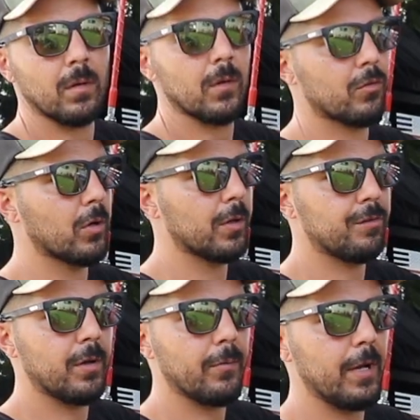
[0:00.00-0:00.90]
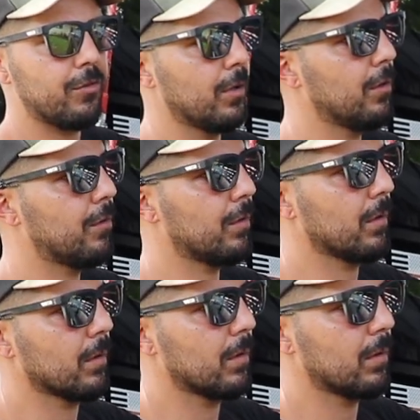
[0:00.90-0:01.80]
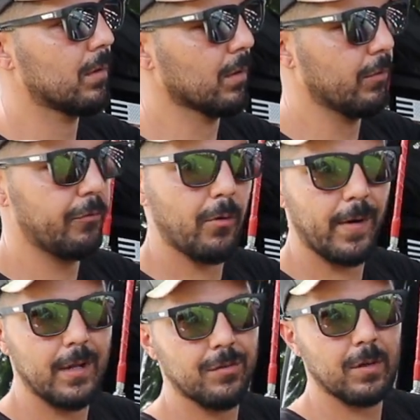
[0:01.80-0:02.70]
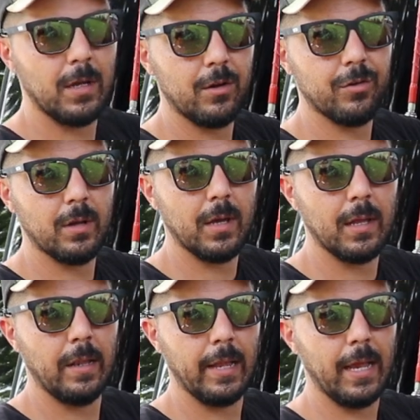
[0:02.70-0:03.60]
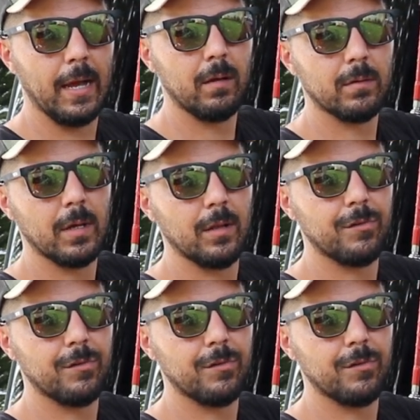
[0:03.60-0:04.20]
So considerations for installation and layout and